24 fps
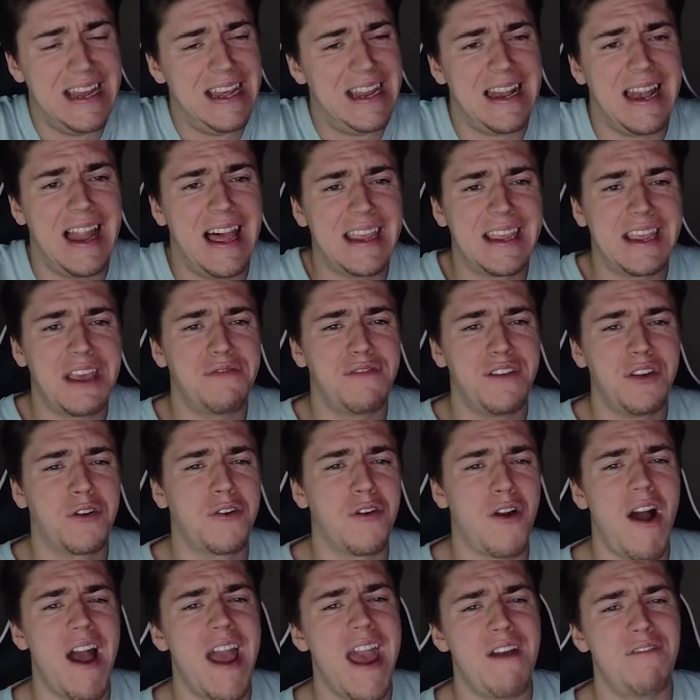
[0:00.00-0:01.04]
Like if you
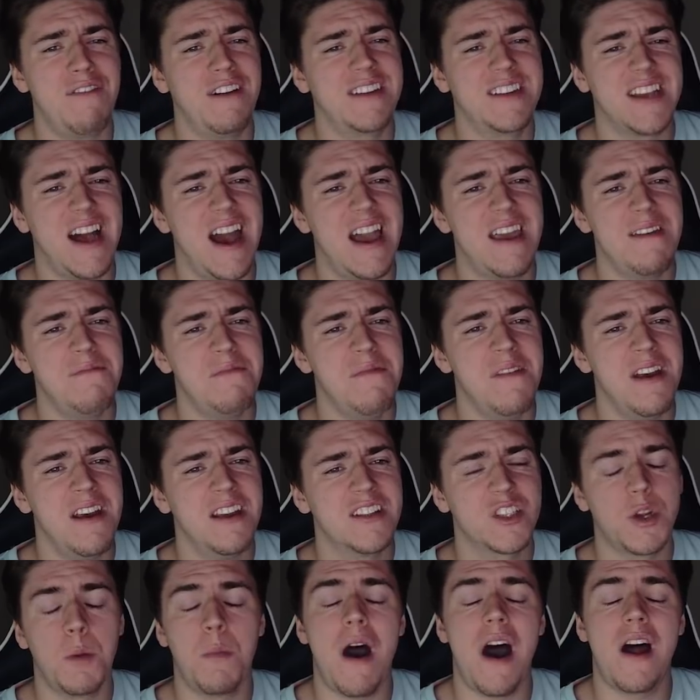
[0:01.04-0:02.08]
cry every time.
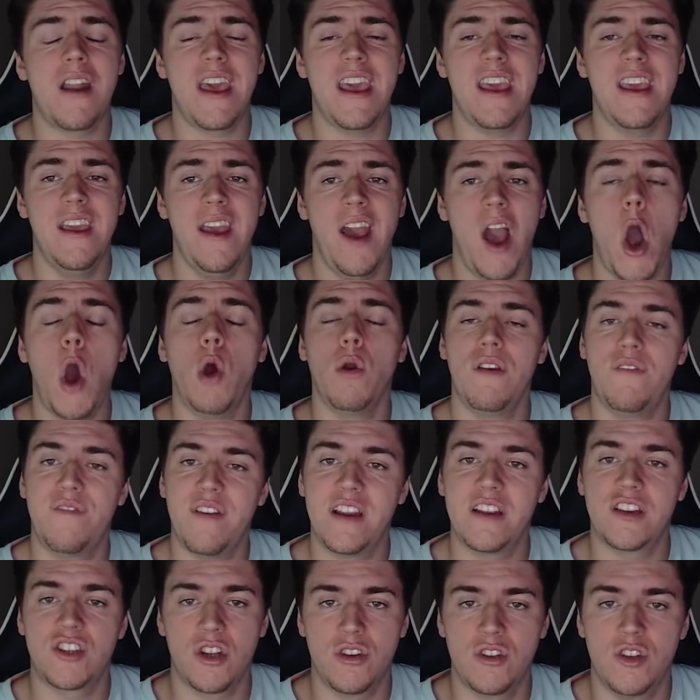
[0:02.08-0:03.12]
So Mane only
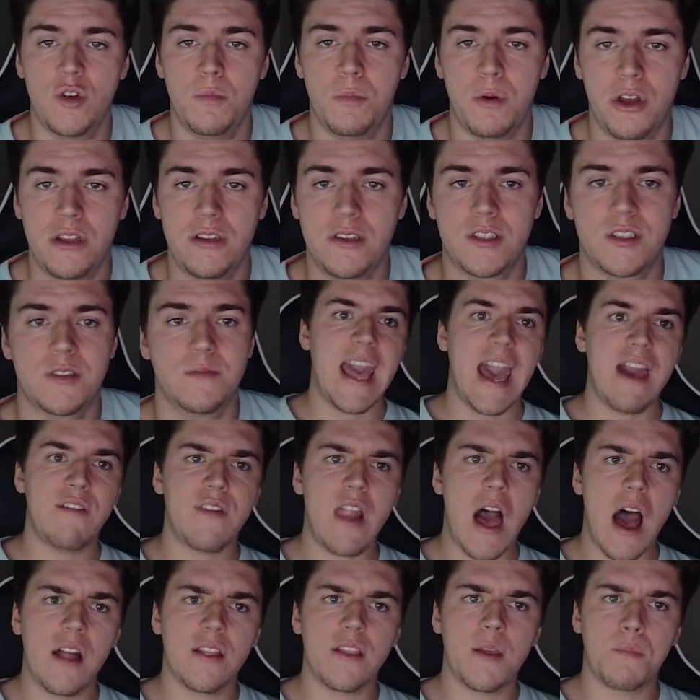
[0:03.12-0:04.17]
finished on 2 points.
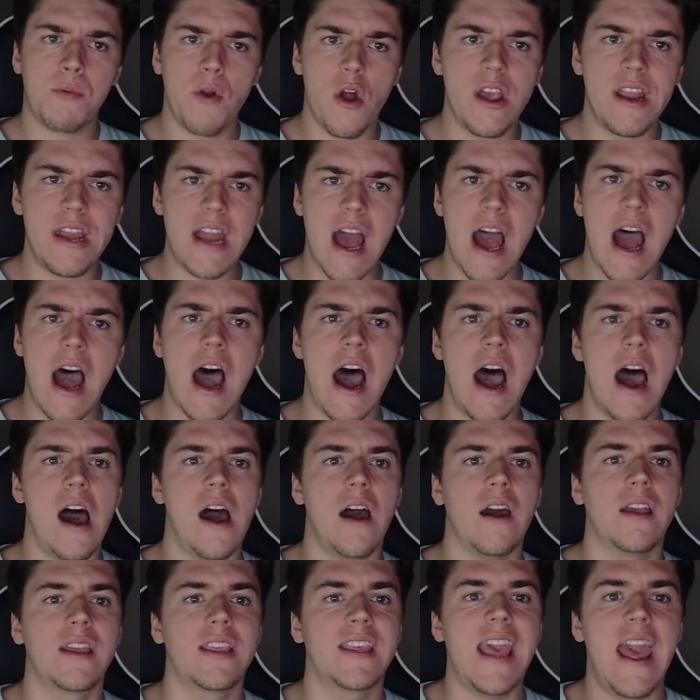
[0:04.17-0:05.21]
Kevlar De
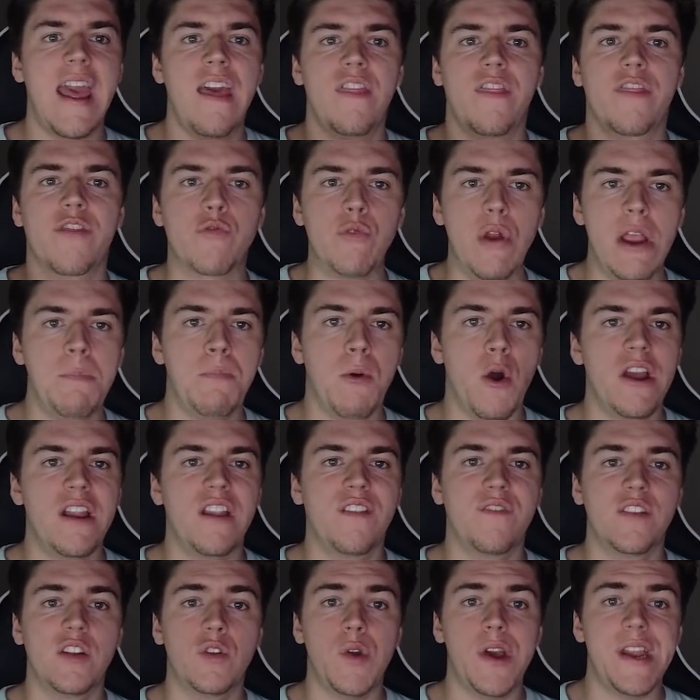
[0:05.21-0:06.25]
Bruyne getting 3
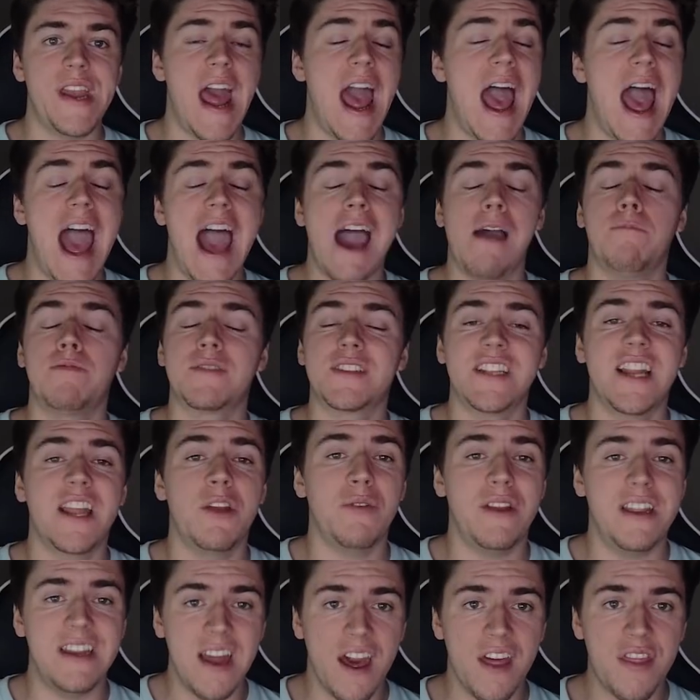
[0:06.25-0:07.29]
points for doing
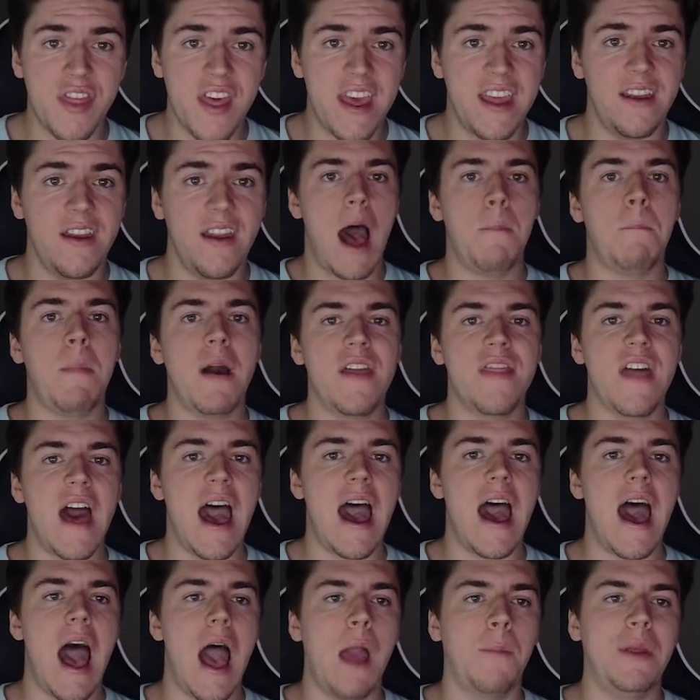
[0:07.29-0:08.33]
absolutely nothing. And by
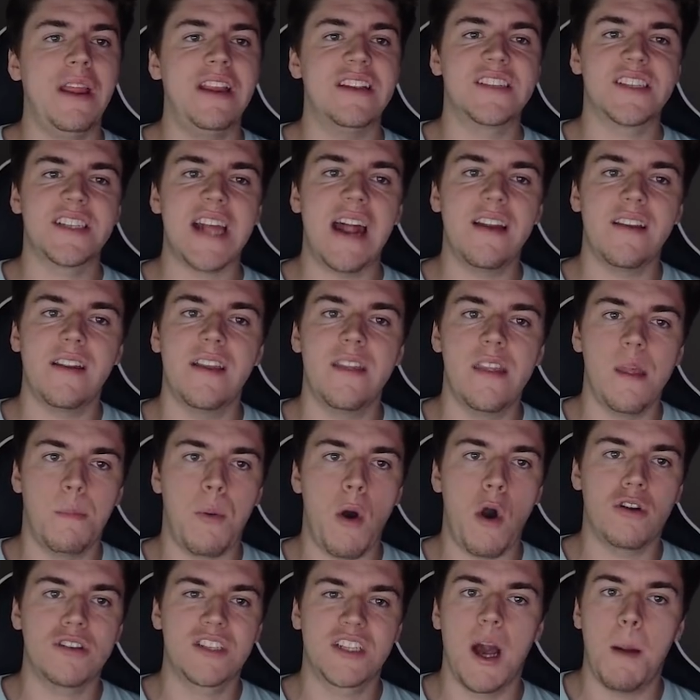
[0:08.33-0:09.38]
that, I mean standing in the
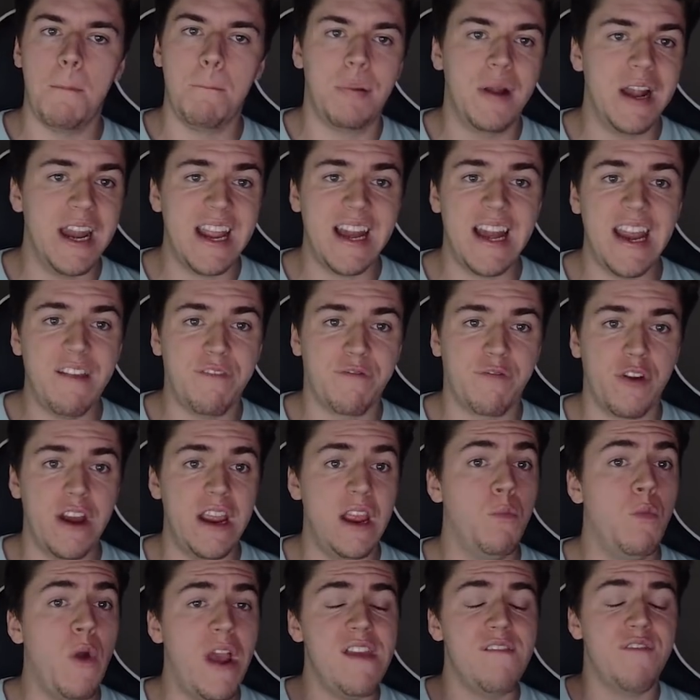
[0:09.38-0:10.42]
box completely
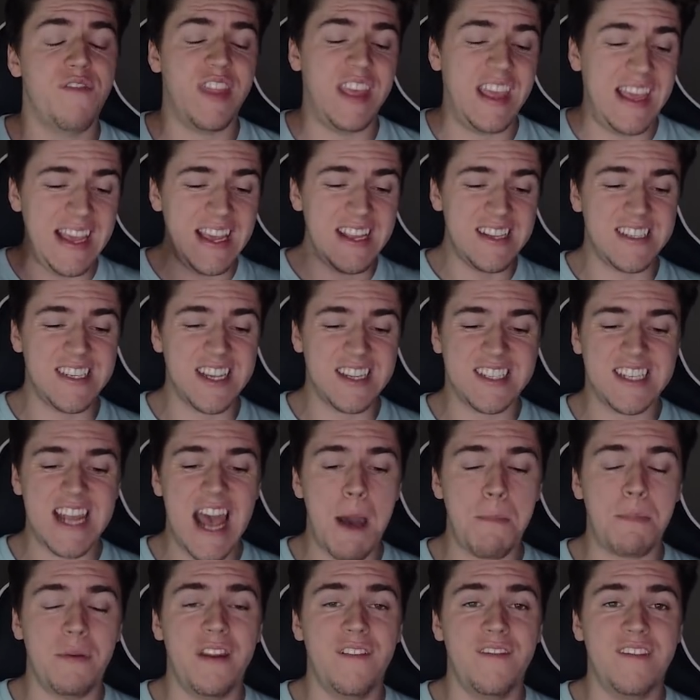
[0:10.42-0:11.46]
free, waiting for the easiest
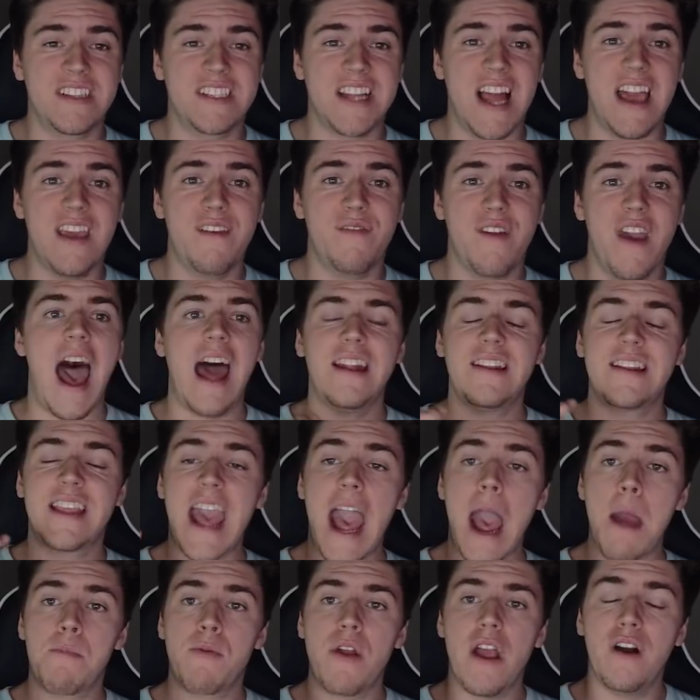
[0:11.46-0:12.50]
tap-in of his life, and
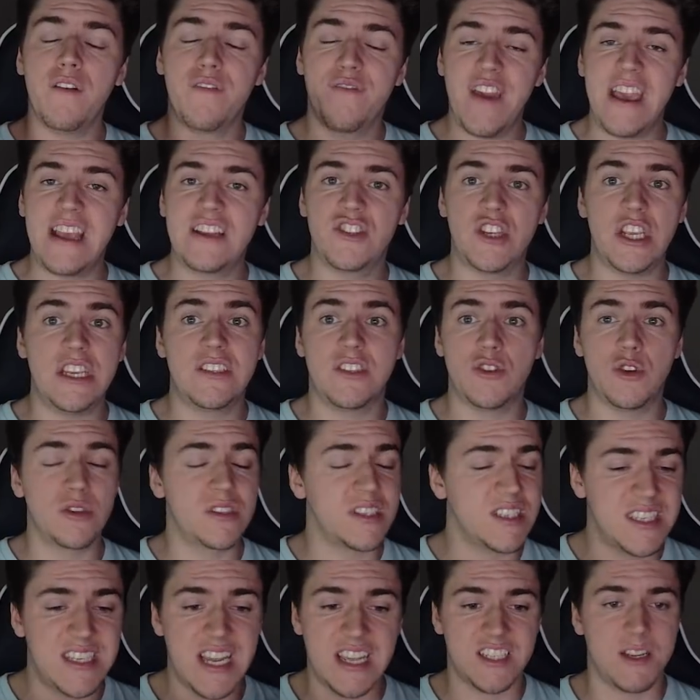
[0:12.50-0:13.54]
Gabriel Fake
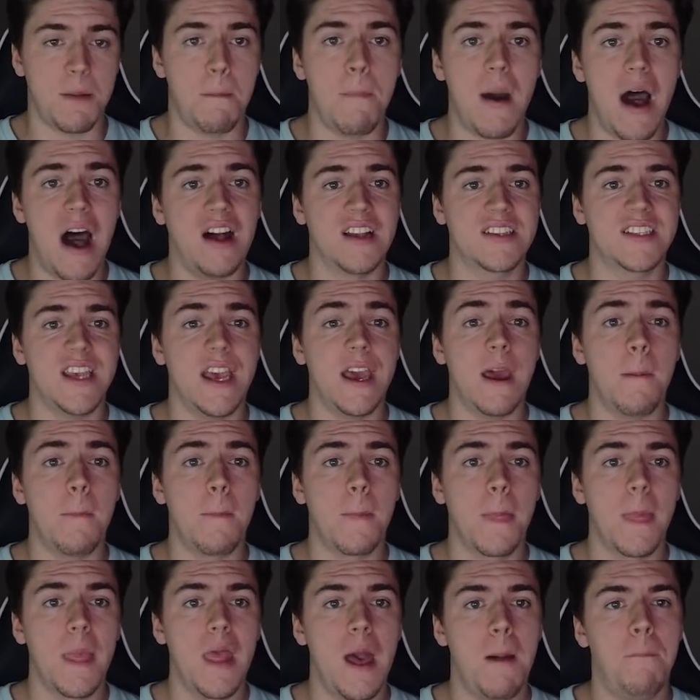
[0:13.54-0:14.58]
Jesus doesn't pass it.
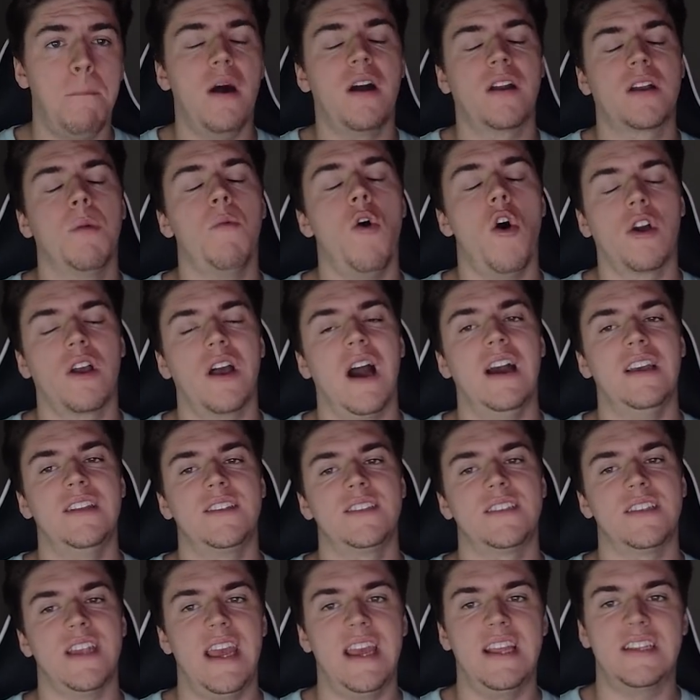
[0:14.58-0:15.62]
But come on,
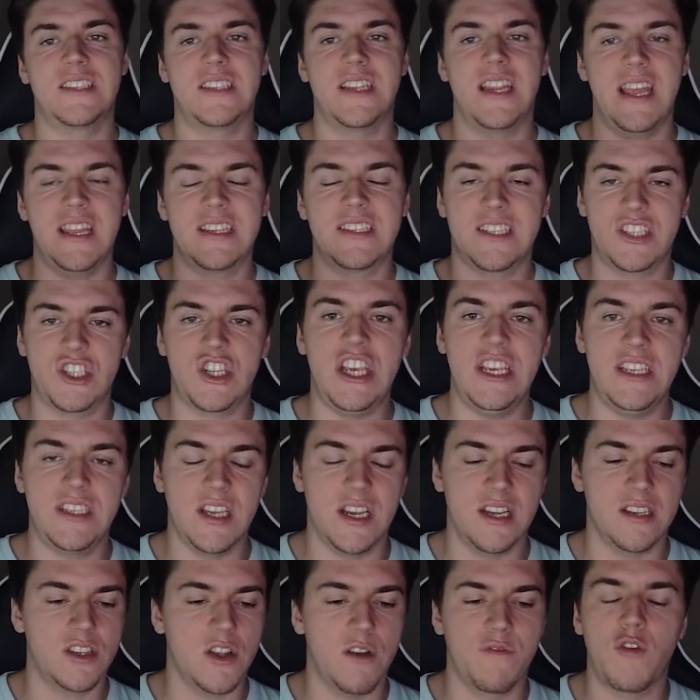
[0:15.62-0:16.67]
guys, it's
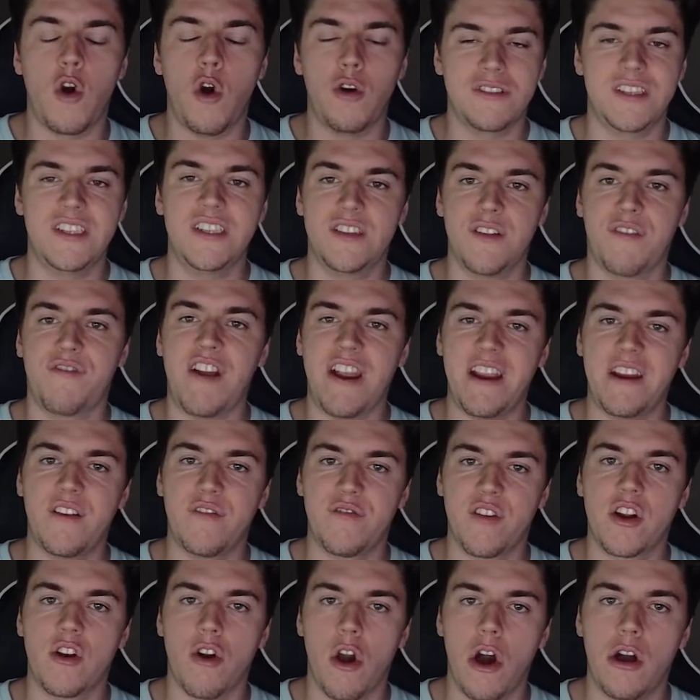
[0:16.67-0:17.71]
Jesus. Of course he's afraid
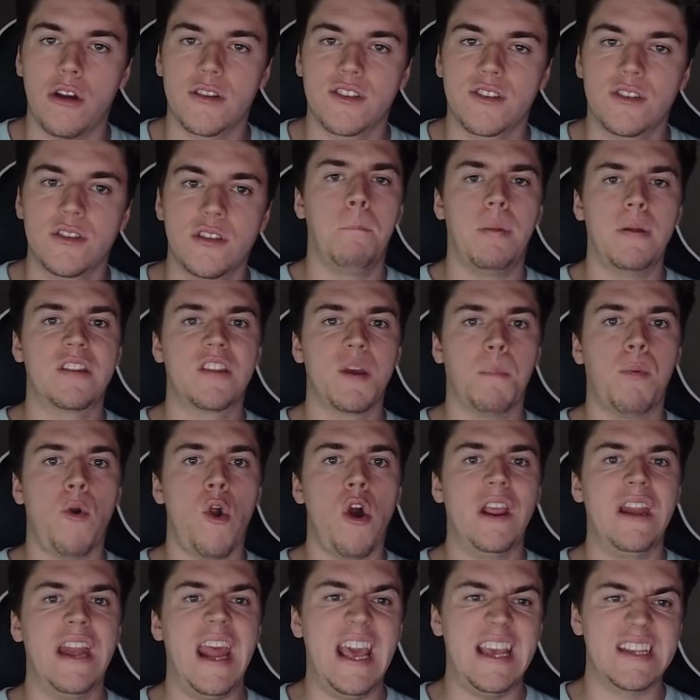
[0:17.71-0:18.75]
of a cross. But De
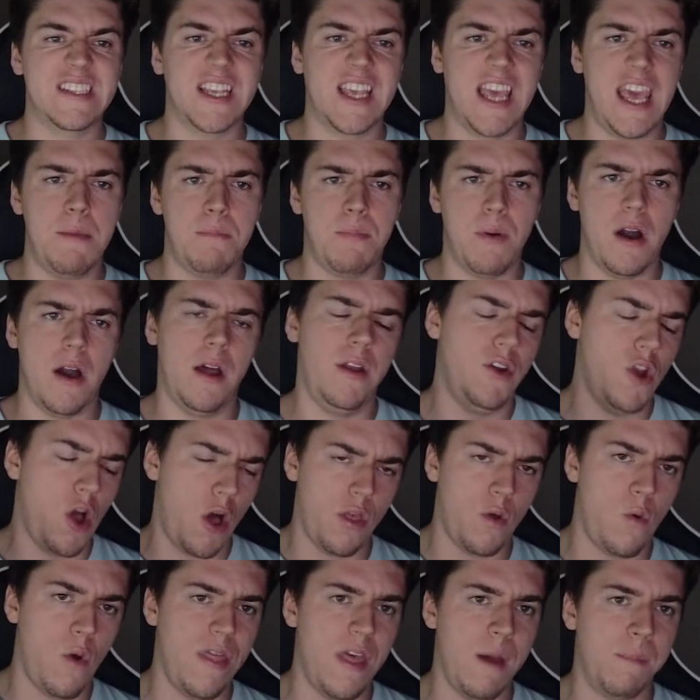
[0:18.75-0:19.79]
Bruyne is a keeper, not
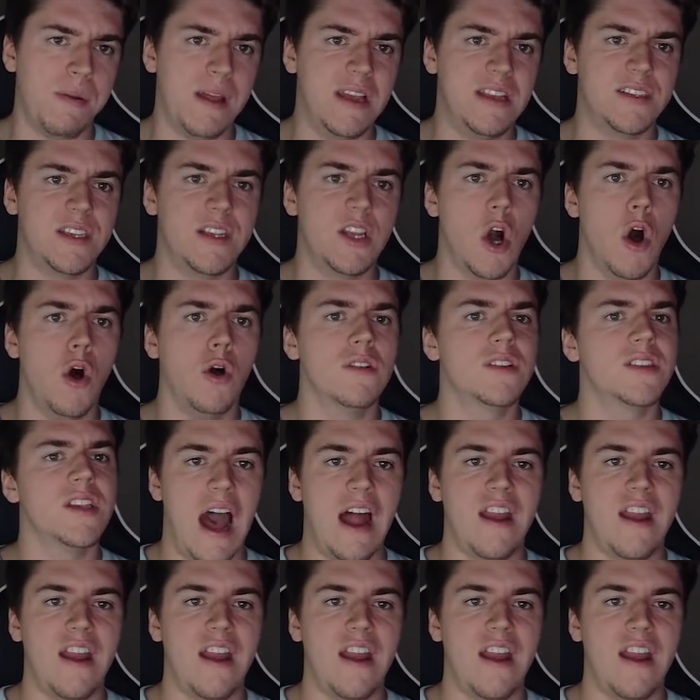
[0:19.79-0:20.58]
the one that plays in goals.